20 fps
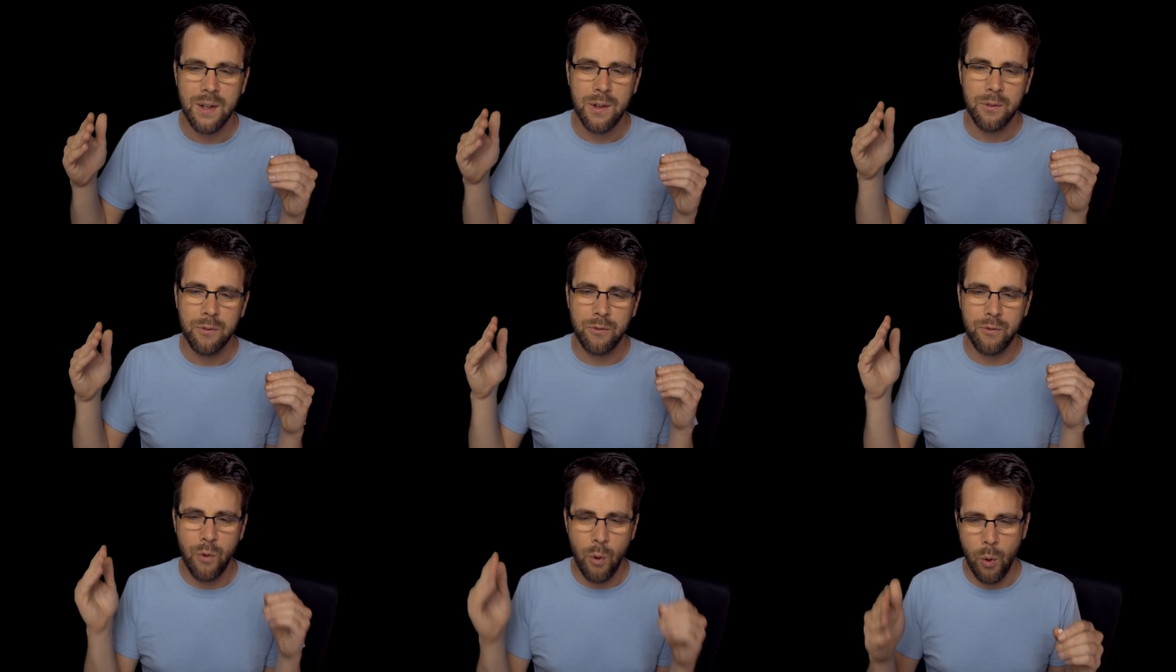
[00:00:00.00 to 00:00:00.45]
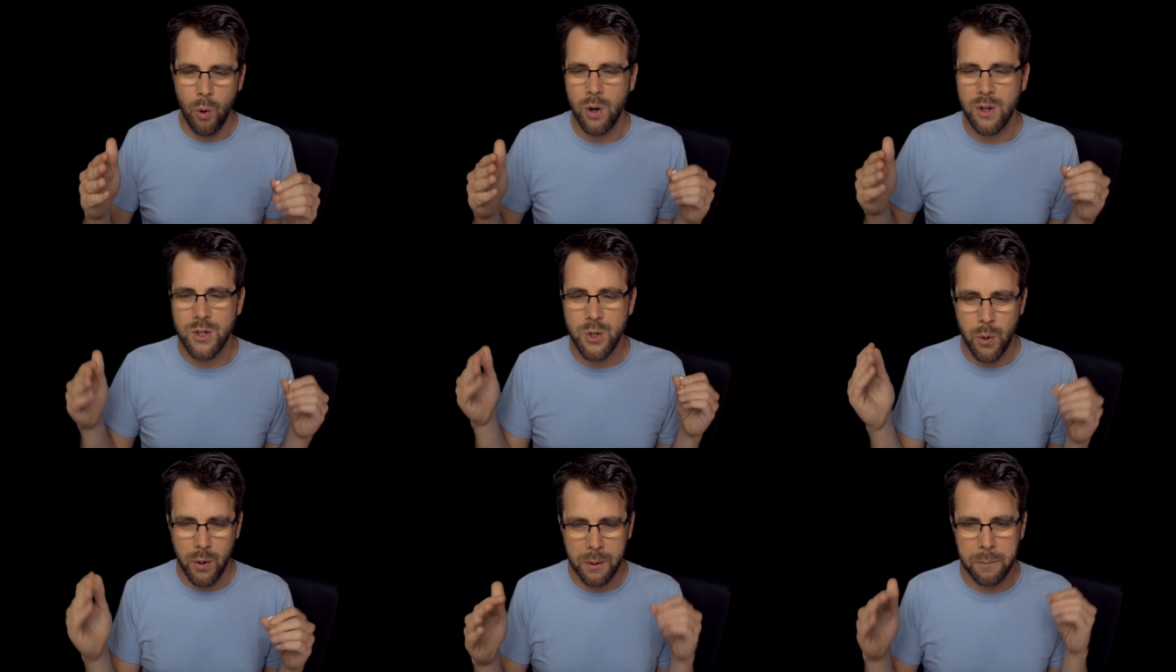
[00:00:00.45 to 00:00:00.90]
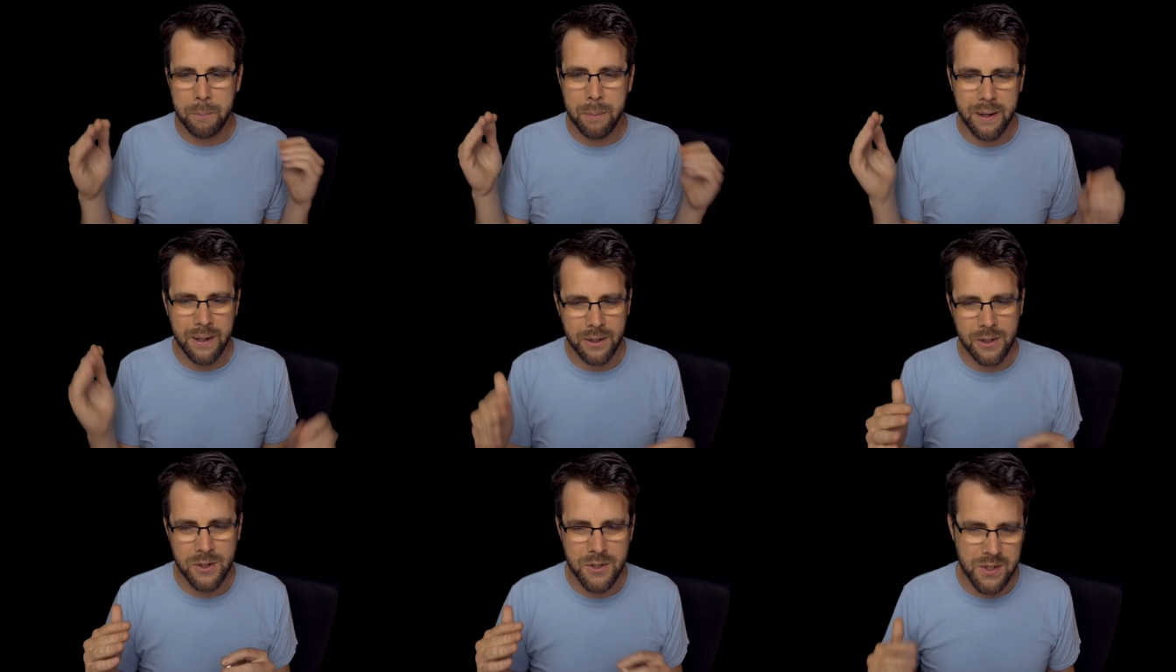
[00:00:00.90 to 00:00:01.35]
for Jordan
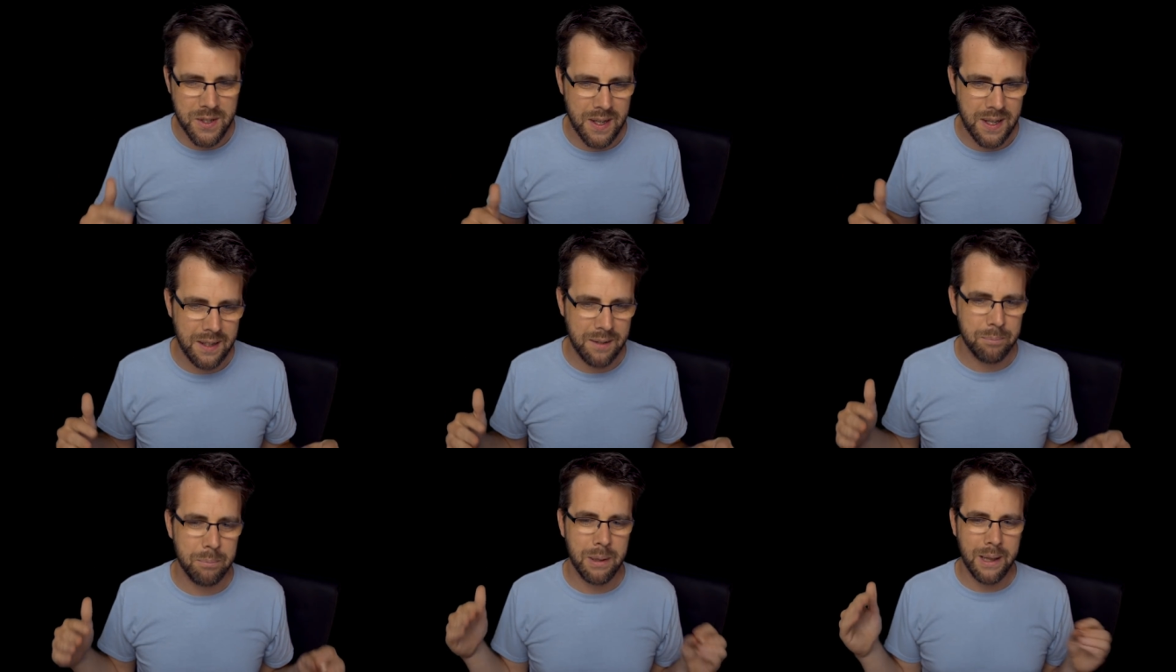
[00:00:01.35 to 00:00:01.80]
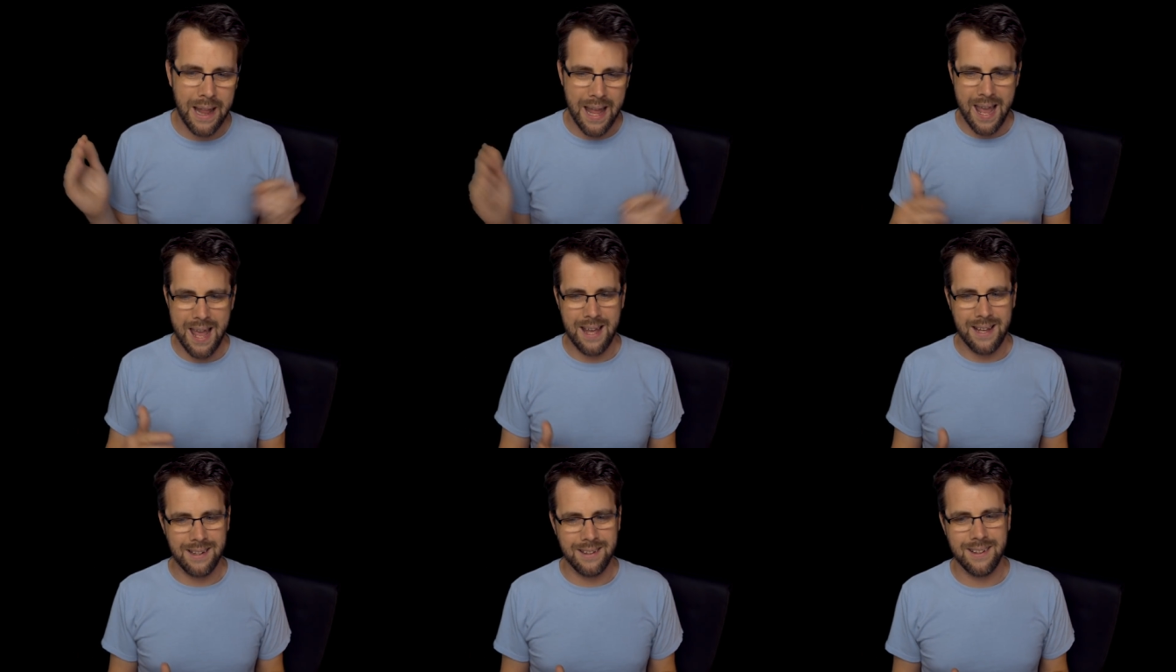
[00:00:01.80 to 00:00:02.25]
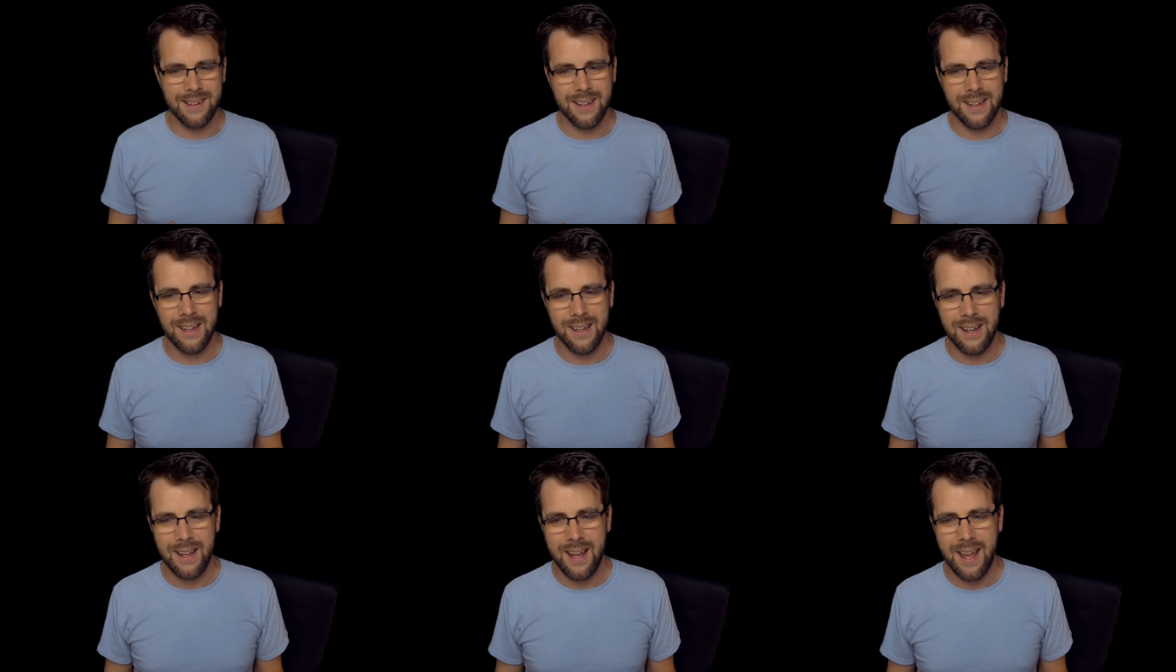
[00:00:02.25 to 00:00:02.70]
Peterson planned,
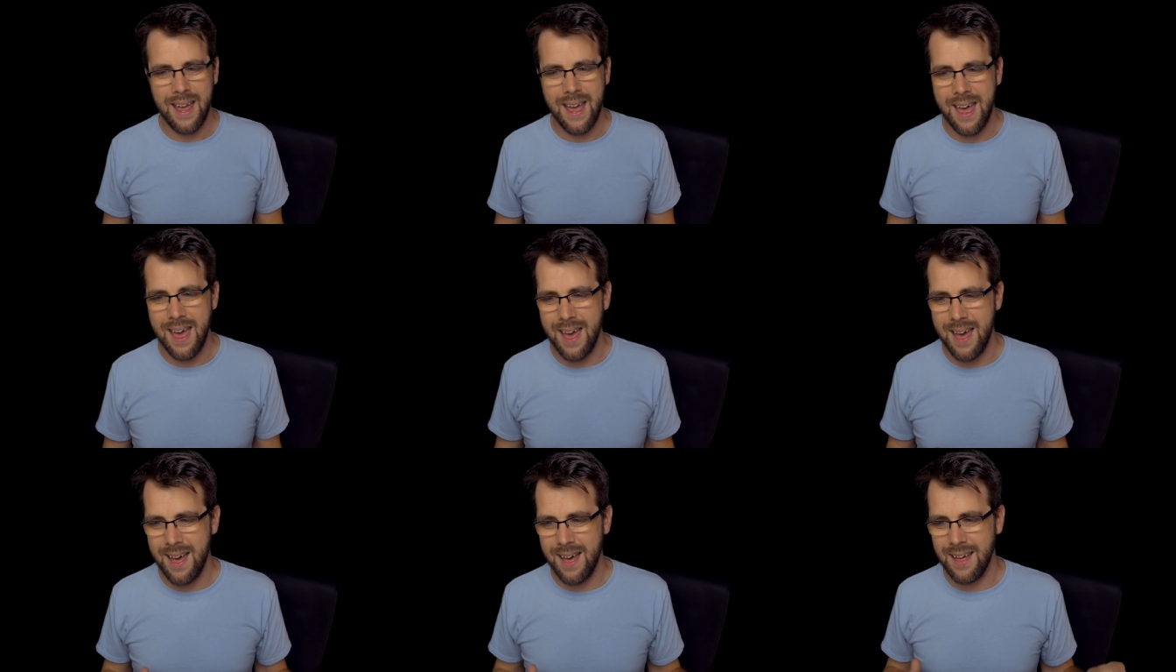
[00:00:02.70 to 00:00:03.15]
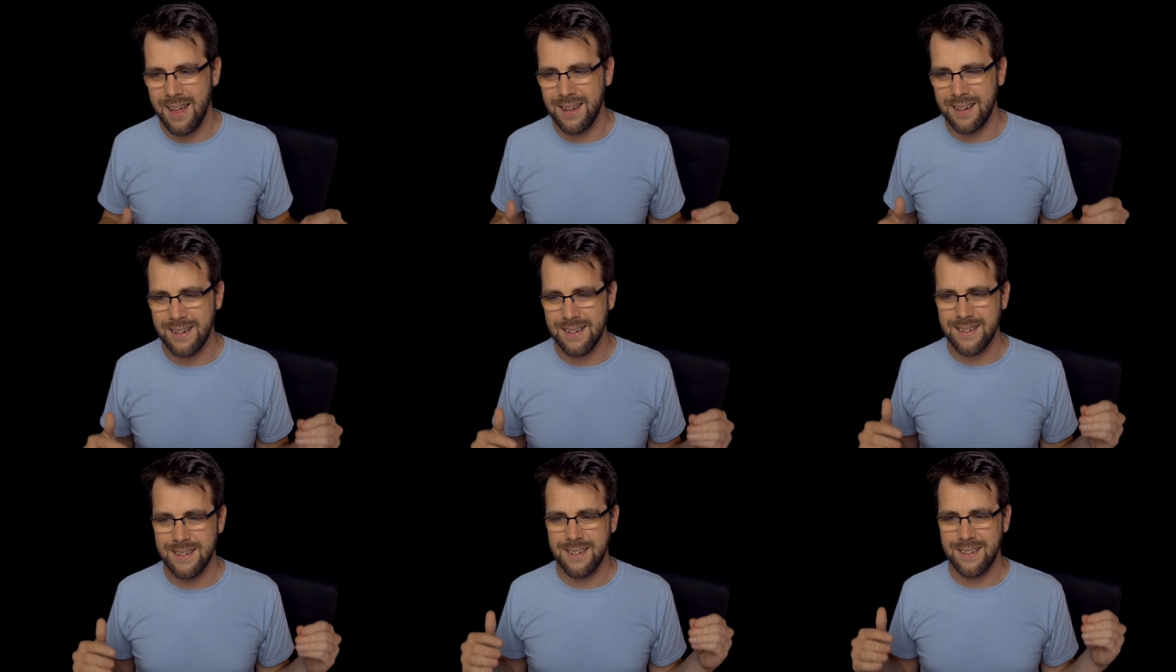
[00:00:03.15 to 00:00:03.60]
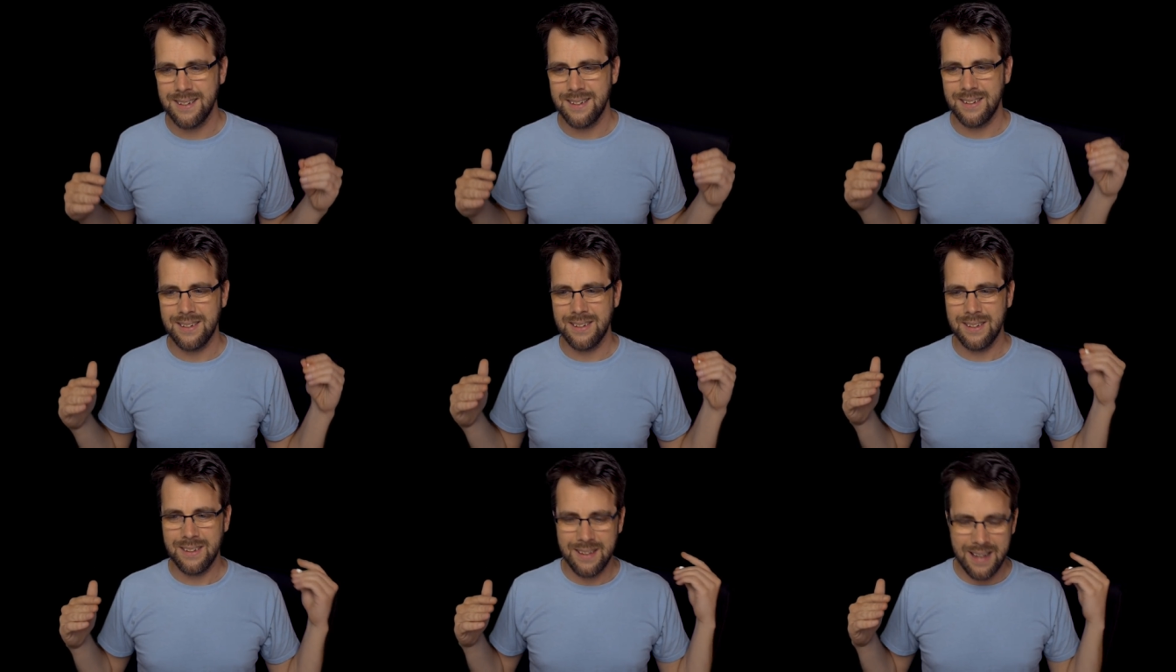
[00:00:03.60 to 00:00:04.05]
and
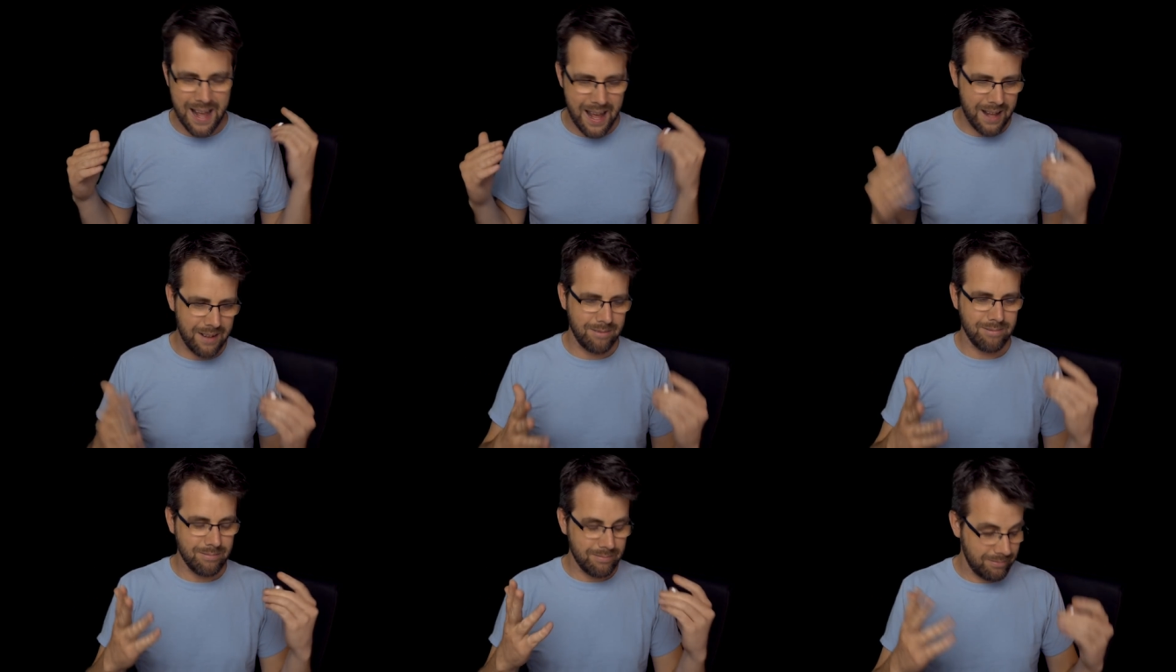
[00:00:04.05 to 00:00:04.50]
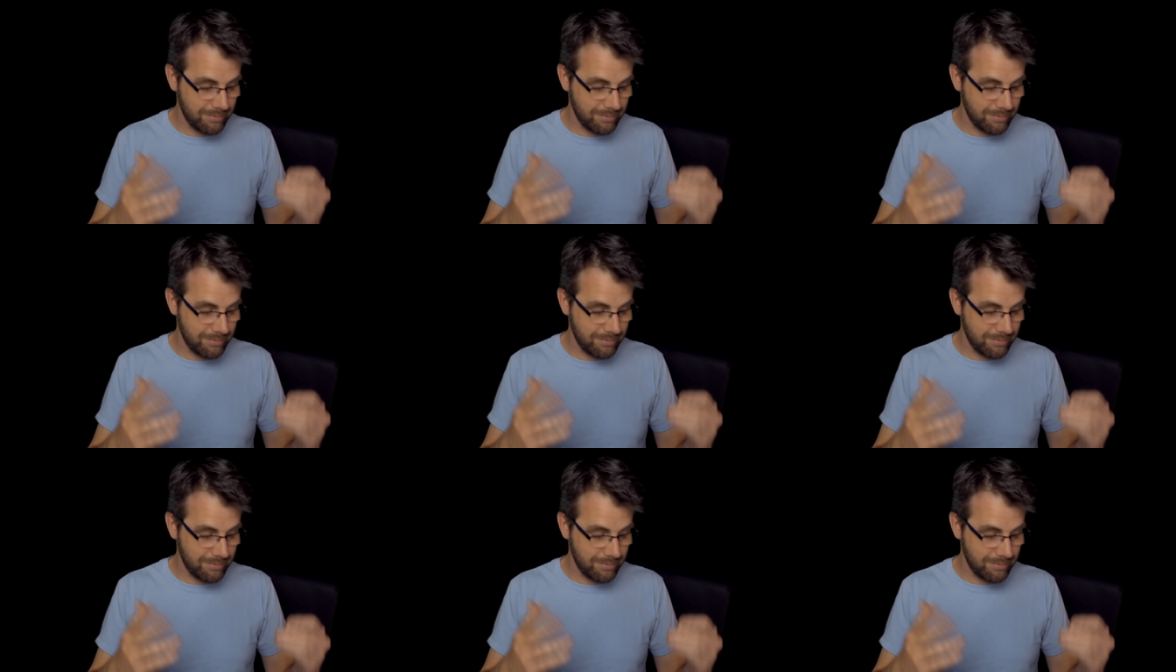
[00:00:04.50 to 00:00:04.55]
that